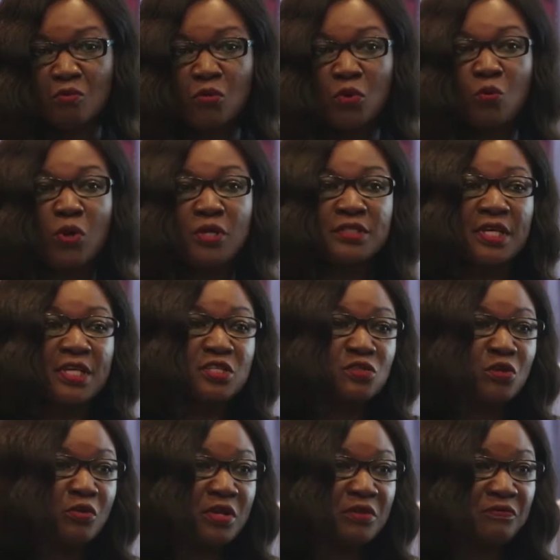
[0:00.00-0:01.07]
We watched the
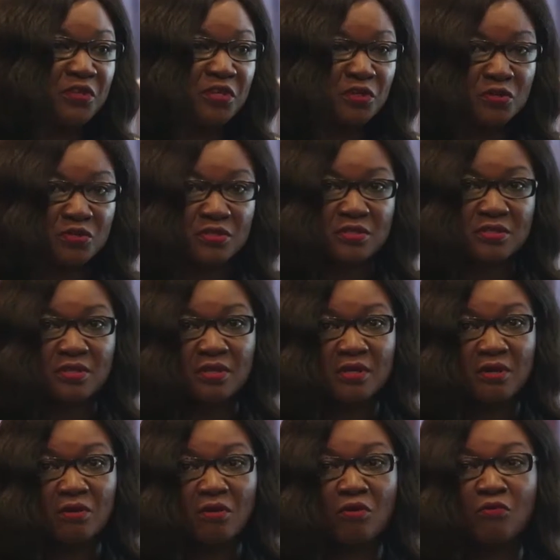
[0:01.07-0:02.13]
historic videos
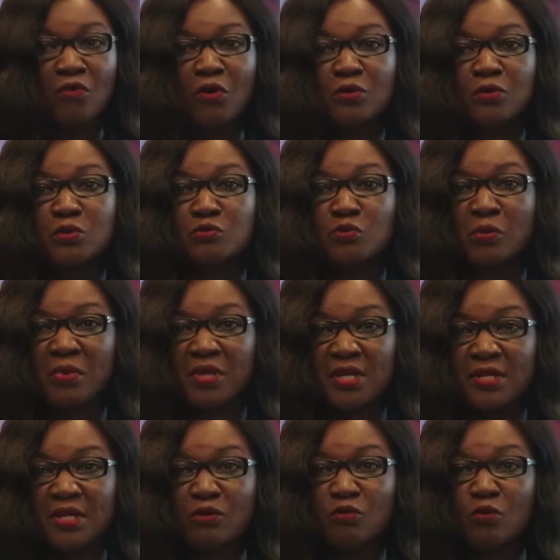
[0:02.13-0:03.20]
of all those women
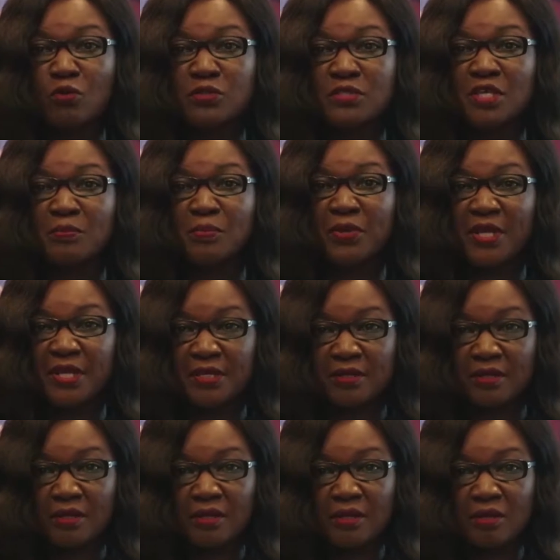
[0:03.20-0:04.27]
and the roles they played
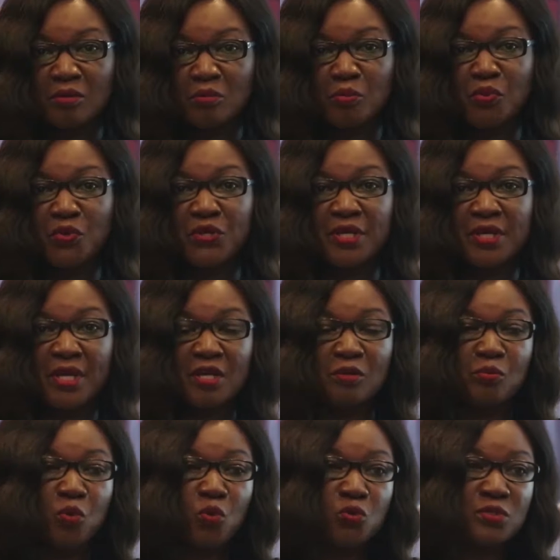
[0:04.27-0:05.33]
pre
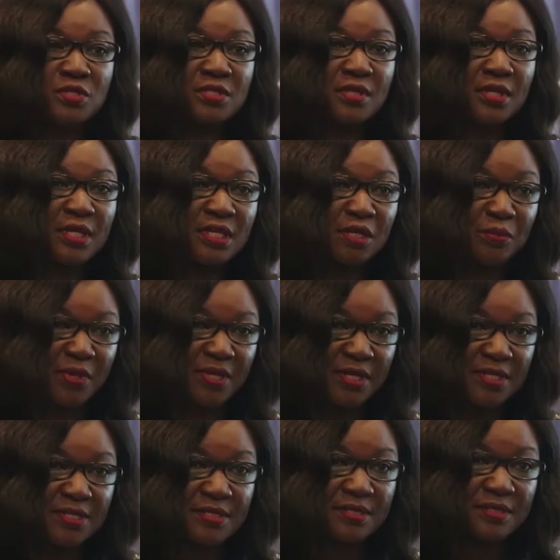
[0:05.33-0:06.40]
and post
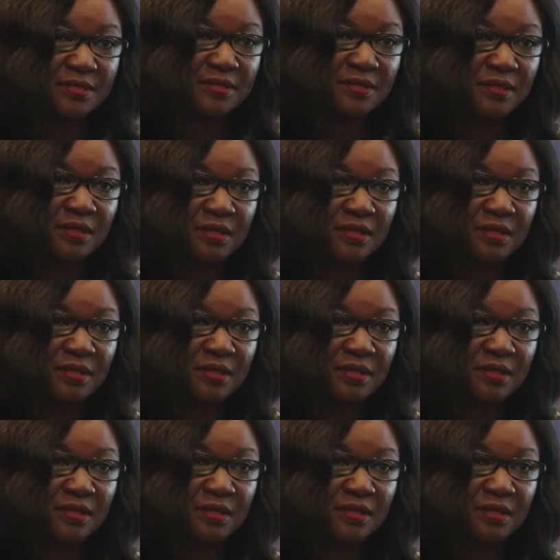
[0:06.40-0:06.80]
independence.